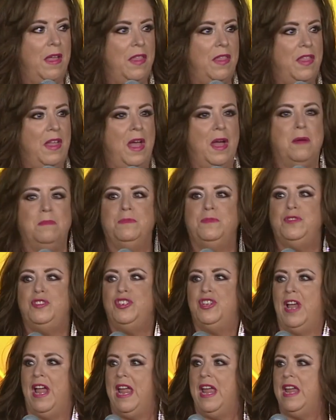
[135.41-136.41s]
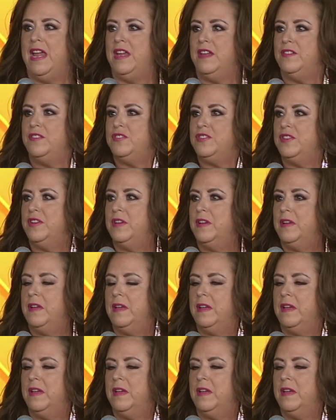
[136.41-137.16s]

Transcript: them change